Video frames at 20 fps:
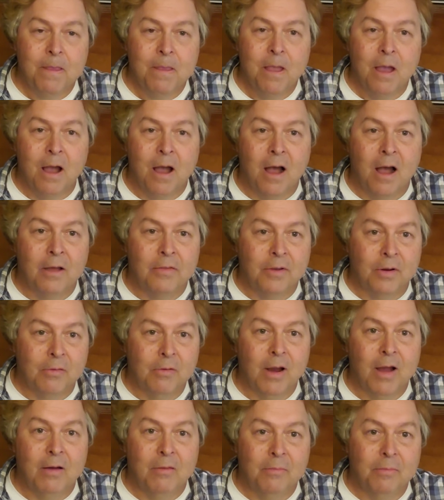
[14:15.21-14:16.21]
The
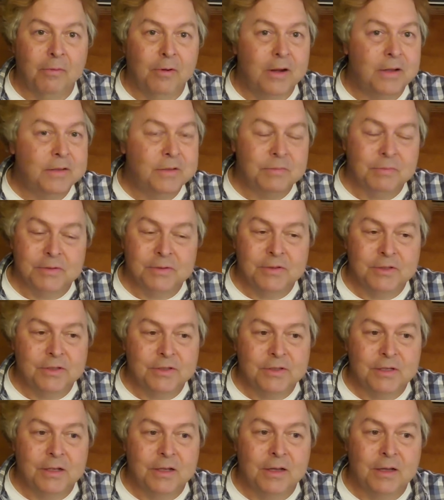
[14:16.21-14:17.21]
Crown Prince was
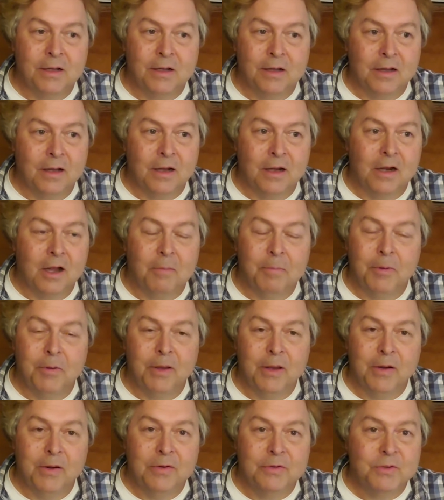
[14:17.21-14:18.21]
just a couple
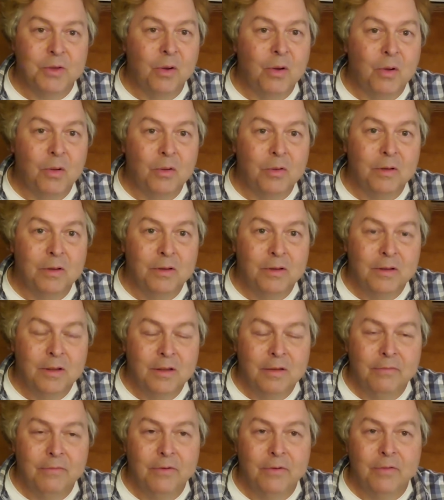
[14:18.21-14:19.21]
years old,
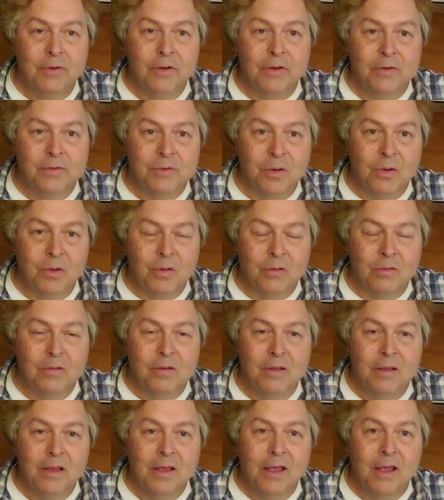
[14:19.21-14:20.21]
a few years old,
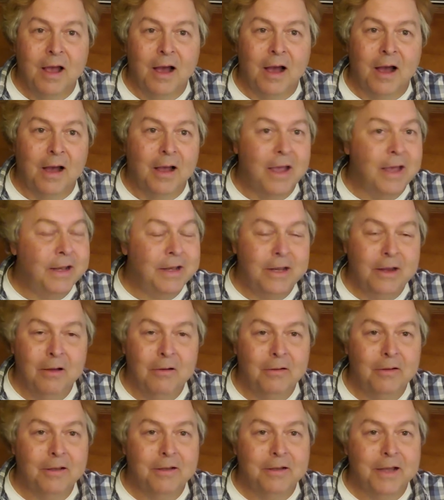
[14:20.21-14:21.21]
and he
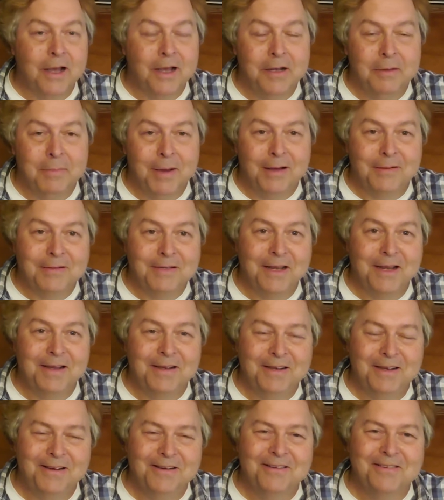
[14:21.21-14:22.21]
only died about
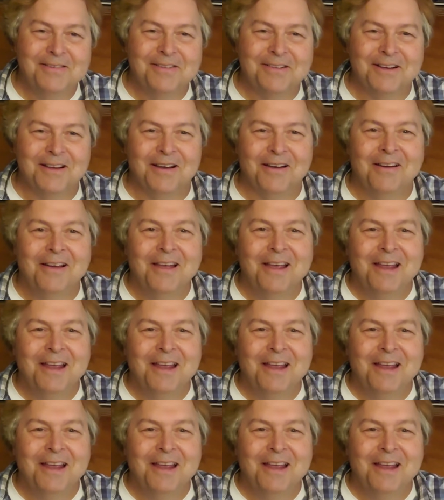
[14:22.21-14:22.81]
10 years ago.